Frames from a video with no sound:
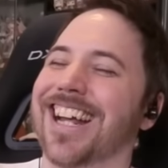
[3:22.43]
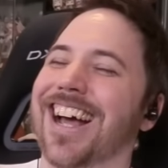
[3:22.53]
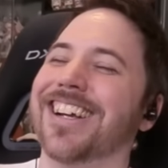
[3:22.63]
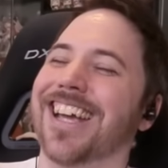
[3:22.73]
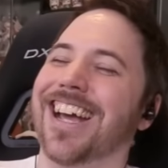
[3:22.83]

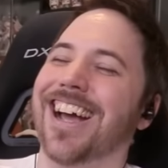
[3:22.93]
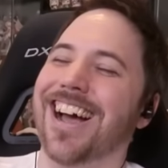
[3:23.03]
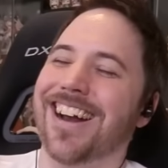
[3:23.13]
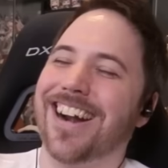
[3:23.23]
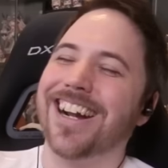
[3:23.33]
Okay,
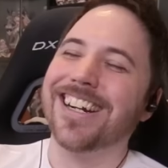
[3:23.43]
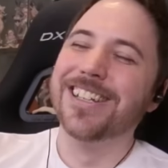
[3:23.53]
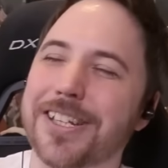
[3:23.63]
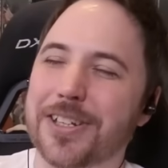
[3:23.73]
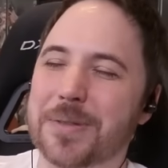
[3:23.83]
all right.
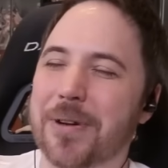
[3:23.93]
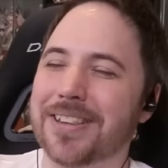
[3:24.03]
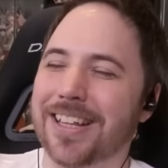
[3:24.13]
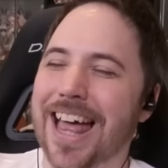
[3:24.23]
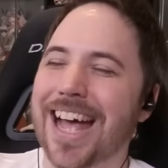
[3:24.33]
You just
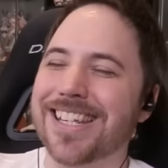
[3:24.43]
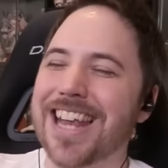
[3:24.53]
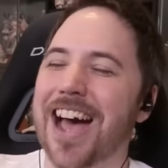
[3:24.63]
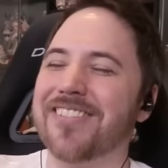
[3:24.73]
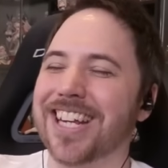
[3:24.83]
put the last
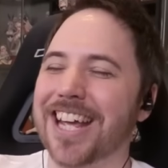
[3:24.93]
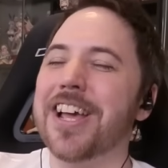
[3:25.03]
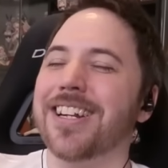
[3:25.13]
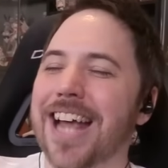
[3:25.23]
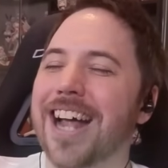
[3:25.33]
half in again.
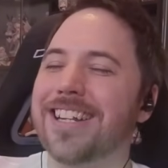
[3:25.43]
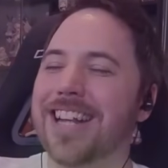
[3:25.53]
Don